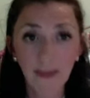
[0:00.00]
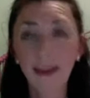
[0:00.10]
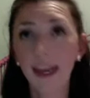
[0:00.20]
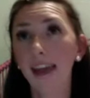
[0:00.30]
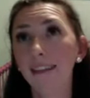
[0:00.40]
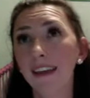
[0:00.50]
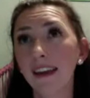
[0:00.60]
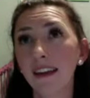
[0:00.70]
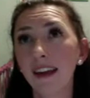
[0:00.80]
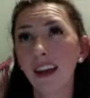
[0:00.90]
And
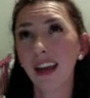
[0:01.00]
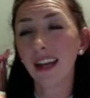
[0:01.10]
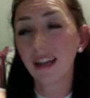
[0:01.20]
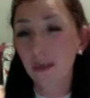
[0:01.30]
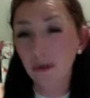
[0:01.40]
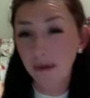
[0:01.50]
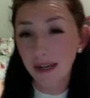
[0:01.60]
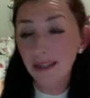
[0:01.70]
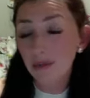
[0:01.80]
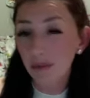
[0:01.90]
then in a couple
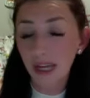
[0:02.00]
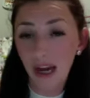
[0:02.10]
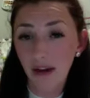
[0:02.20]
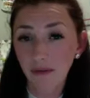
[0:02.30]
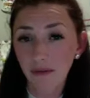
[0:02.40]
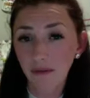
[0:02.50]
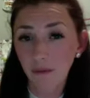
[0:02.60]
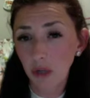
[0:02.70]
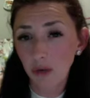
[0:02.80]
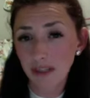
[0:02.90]
months when
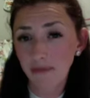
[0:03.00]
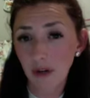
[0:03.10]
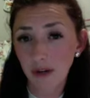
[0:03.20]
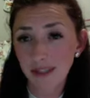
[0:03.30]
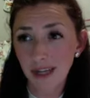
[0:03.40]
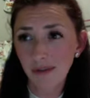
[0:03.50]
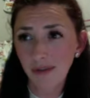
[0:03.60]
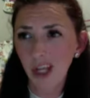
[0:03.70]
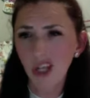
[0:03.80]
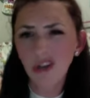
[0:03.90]
you want some fall stuff,
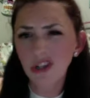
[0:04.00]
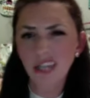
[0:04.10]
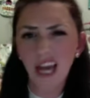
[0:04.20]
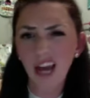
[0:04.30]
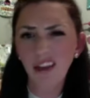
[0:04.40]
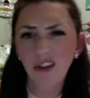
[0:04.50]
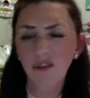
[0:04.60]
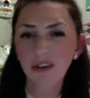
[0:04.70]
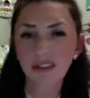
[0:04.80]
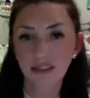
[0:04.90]
you can just add the
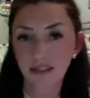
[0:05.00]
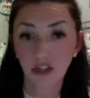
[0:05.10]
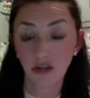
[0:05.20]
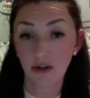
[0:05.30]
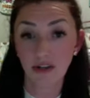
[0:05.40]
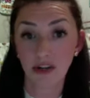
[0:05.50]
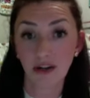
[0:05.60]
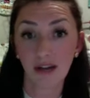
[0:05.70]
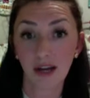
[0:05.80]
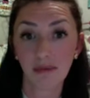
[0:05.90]
fall scents that you want to your
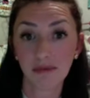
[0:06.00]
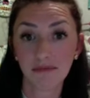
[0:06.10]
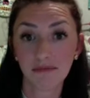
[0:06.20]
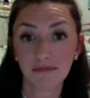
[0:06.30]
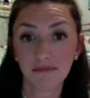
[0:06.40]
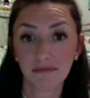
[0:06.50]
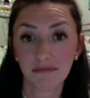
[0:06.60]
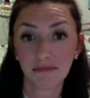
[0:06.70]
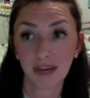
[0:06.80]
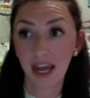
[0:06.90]
club.
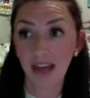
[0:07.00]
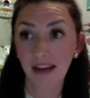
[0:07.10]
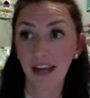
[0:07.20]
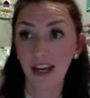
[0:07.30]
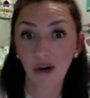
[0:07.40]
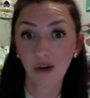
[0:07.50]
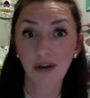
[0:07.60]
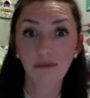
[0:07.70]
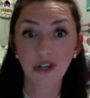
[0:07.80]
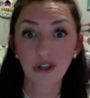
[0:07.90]
And it'll
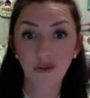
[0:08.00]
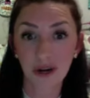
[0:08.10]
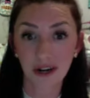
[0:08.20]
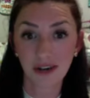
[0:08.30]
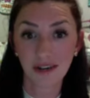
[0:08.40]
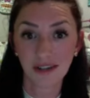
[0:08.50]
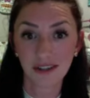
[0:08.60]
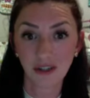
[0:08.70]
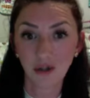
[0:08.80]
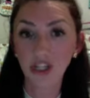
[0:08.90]
come to your door,
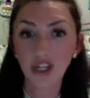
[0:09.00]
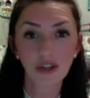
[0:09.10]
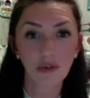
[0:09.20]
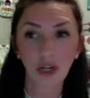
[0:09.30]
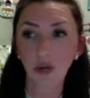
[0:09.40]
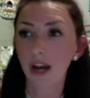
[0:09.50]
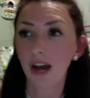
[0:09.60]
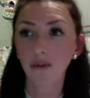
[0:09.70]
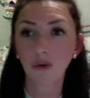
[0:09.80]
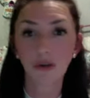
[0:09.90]
straight to your door. You don't
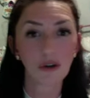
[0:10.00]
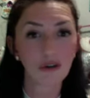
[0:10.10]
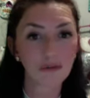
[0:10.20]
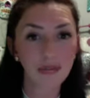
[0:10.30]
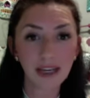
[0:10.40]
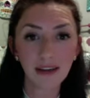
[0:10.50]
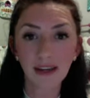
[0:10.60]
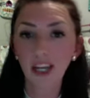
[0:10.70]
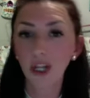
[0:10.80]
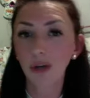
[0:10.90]
have to order through me.
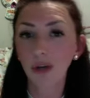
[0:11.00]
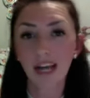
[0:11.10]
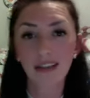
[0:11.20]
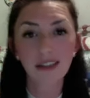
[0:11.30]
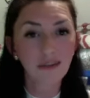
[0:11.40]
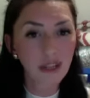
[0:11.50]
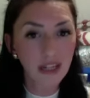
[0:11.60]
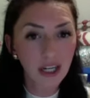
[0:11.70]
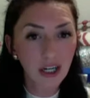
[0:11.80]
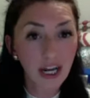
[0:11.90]
You can add stuff in
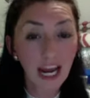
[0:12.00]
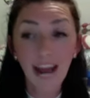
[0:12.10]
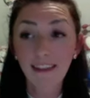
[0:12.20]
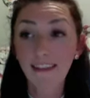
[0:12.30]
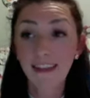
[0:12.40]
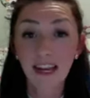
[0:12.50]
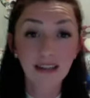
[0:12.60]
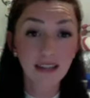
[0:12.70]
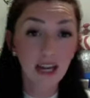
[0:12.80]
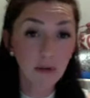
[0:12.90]
there. And then the
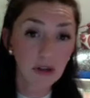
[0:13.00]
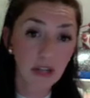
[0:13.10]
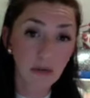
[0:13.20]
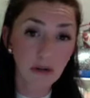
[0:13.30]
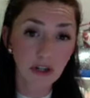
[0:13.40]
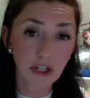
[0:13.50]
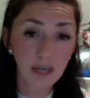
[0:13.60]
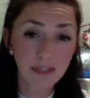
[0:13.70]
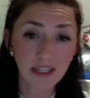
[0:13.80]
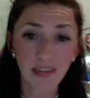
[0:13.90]
next time your club order
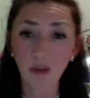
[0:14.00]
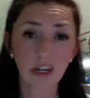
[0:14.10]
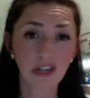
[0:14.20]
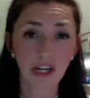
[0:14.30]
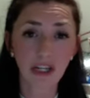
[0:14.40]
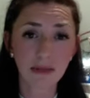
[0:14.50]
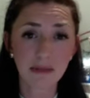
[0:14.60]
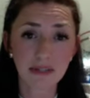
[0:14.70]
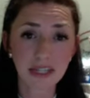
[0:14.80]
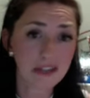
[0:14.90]
ships, if you want to change some
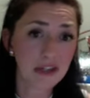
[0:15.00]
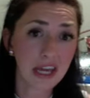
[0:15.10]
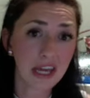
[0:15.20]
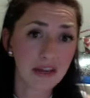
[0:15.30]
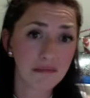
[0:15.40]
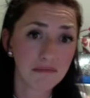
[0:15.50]
of those scents, you can.